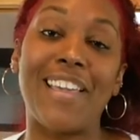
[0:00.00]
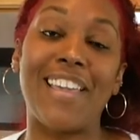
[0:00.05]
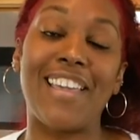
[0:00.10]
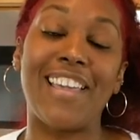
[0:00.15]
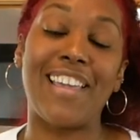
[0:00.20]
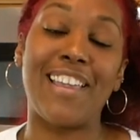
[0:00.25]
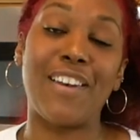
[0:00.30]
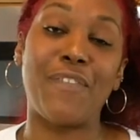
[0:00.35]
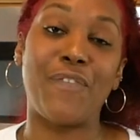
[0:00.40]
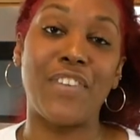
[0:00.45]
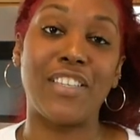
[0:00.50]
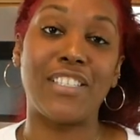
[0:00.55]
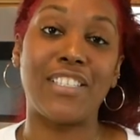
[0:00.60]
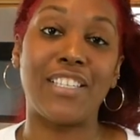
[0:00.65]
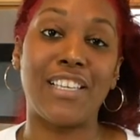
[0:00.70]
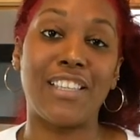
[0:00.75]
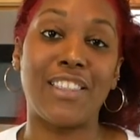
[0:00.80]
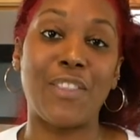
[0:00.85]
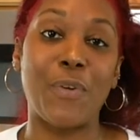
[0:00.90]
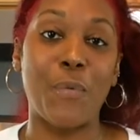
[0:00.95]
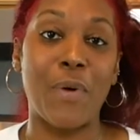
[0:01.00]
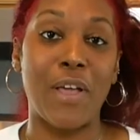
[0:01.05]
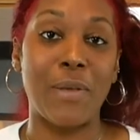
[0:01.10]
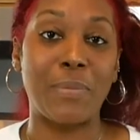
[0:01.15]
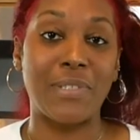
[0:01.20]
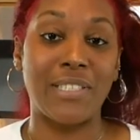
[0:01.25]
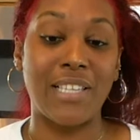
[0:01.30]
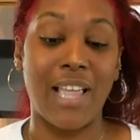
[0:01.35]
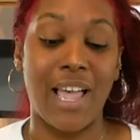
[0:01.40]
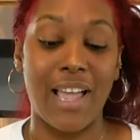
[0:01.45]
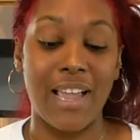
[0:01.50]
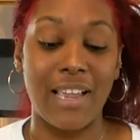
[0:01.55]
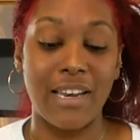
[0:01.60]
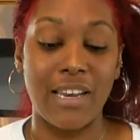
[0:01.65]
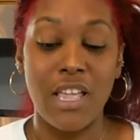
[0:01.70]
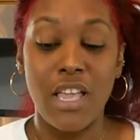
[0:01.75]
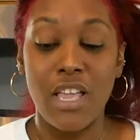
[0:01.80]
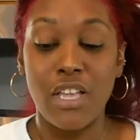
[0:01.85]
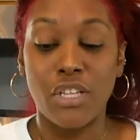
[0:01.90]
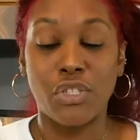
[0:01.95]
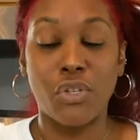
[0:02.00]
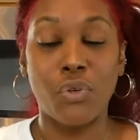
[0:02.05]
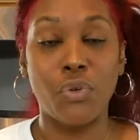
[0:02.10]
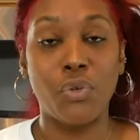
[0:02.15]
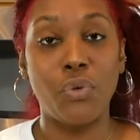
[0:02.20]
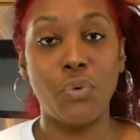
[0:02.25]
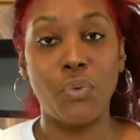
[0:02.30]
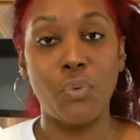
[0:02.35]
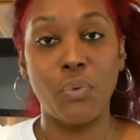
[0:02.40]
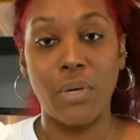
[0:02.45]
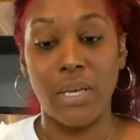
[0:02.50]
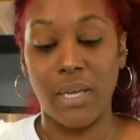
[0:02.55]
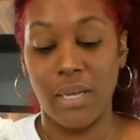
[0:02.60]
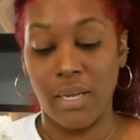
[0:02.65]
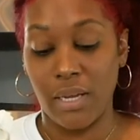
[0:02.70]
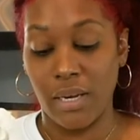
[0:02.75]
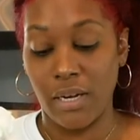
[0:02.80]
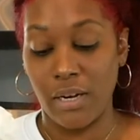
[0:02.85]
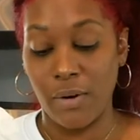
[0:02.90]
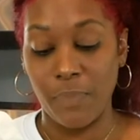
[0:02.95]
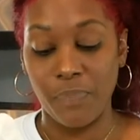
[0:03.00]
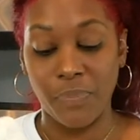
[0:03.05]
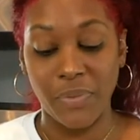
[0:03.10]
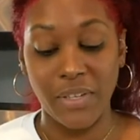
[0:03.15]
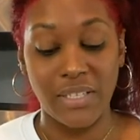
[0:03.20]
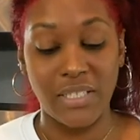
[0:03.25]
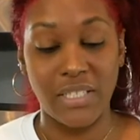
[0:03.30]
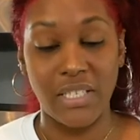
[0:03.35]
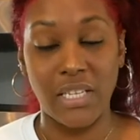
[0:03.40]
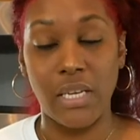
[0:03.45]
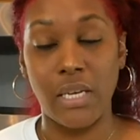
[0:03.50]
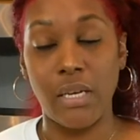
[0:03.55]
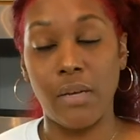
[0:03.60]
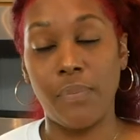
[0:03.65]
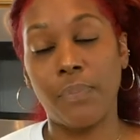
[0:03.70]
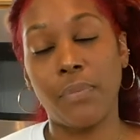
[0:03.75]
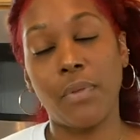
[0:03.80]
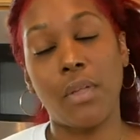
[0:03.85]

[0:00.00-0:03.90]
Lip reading: and visit the website so you can see